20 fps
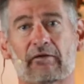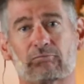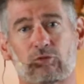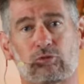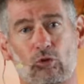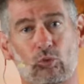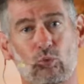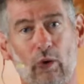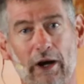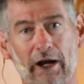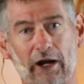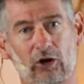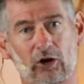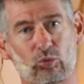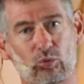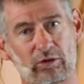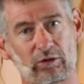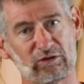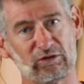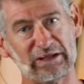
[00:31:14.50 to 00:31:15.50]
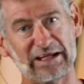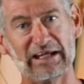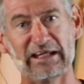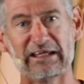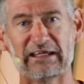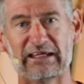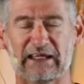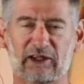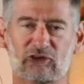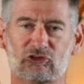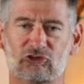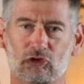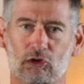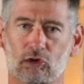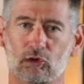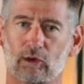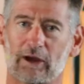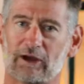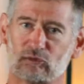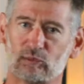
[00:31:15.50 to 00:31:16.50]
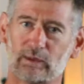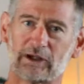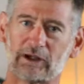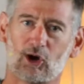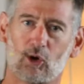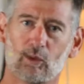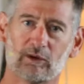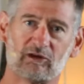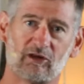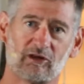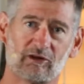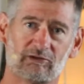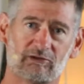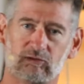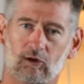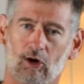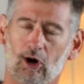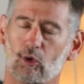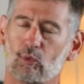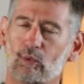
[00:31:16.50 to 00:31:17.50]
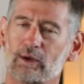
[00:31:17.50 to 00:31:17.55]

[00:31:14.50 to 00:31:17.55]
for where we're leaning into as we go into the fall.